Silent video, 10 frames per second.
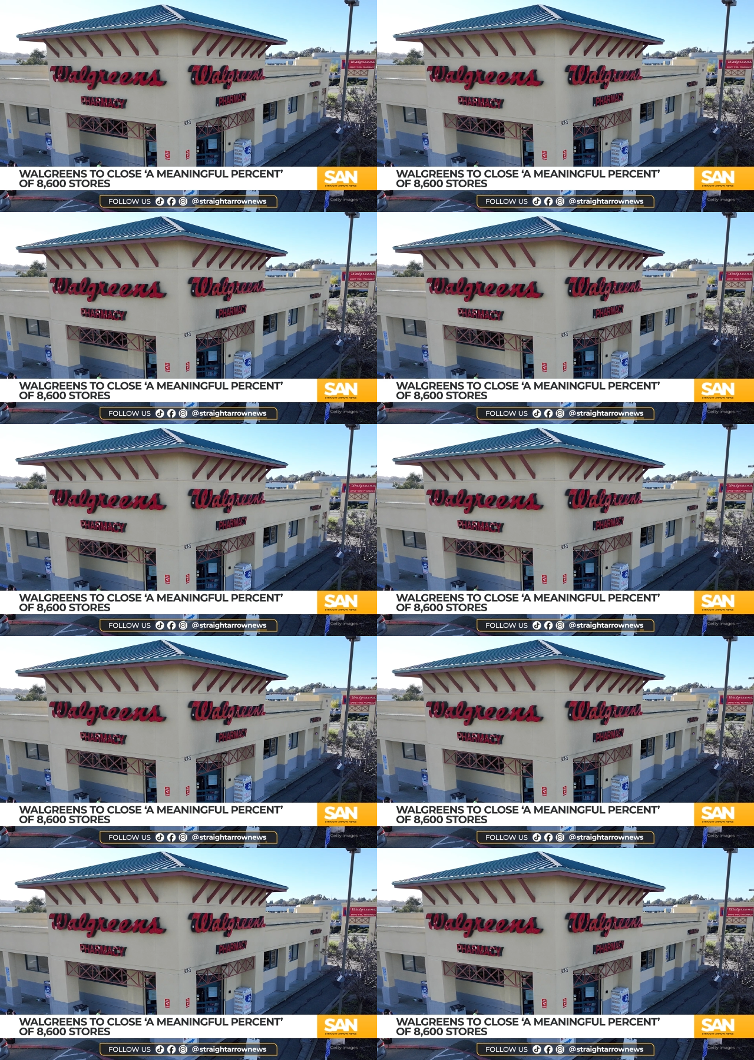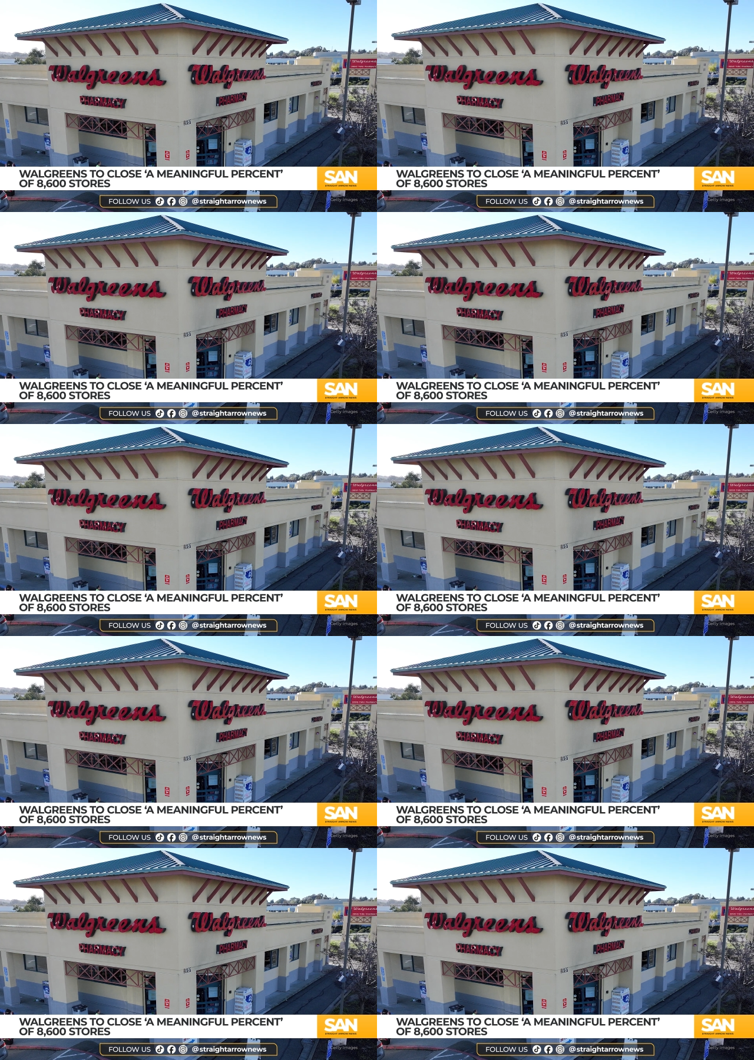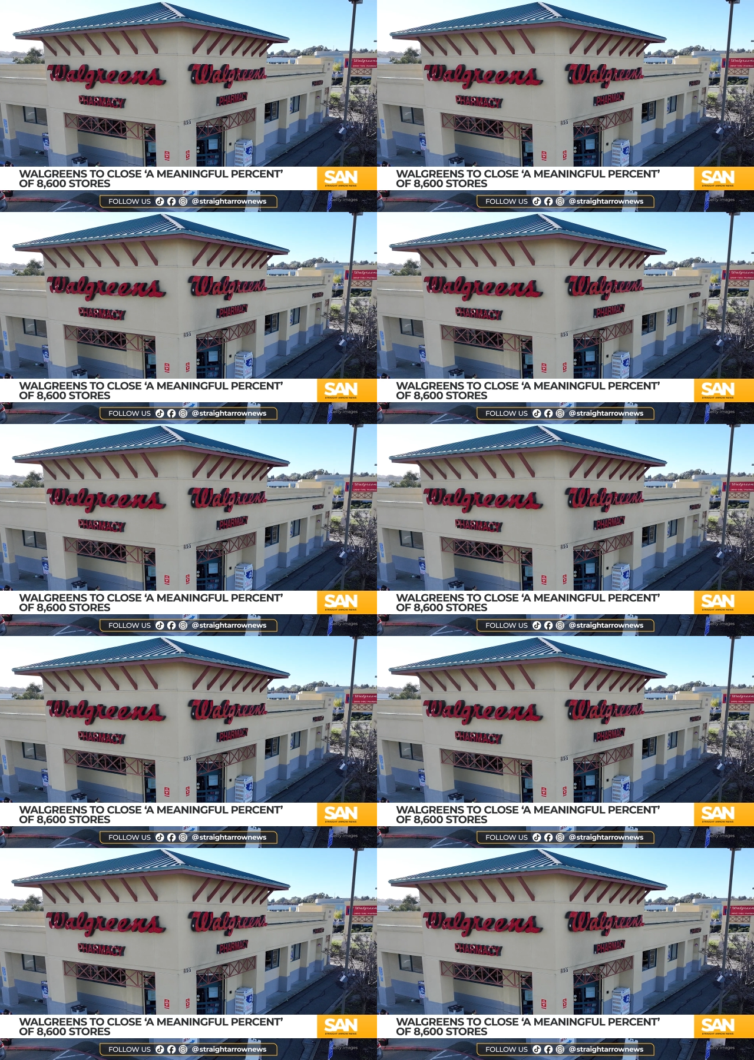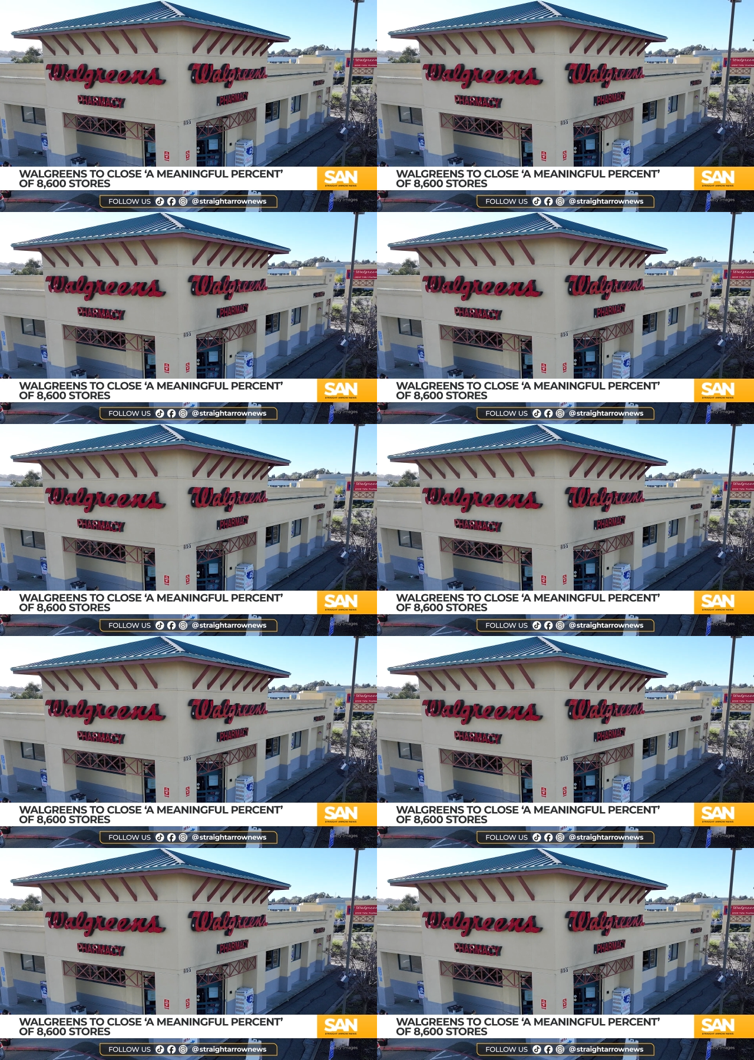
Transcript: No face is visible, so there are no lips to read.